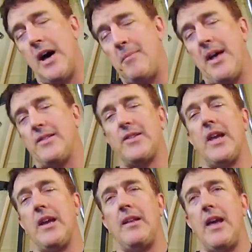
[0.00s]
I'm not
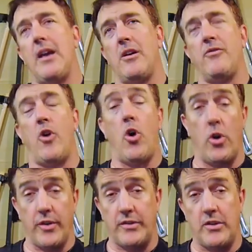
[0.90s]
saying that of
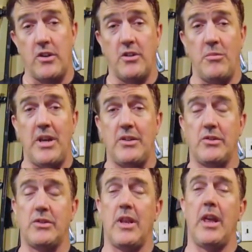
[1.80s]
all the sergeant
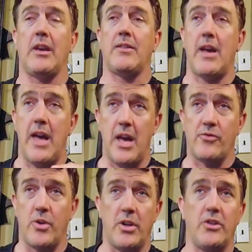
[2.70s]
majors today, because I
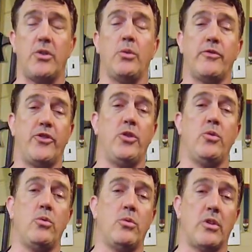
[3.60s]
have run into a
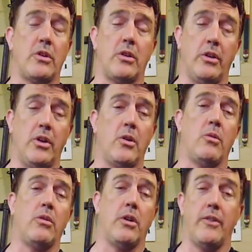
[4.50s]
few, you
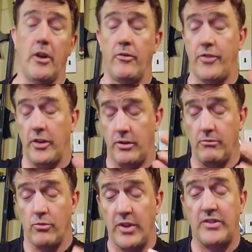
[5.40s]
know, of the
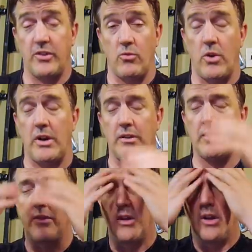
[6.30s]
recent
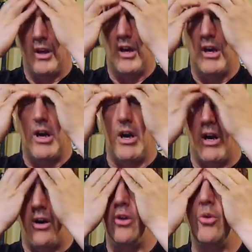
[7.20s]
ones
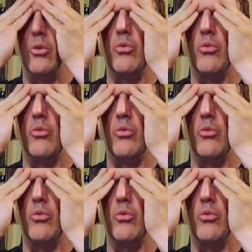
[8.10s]
who are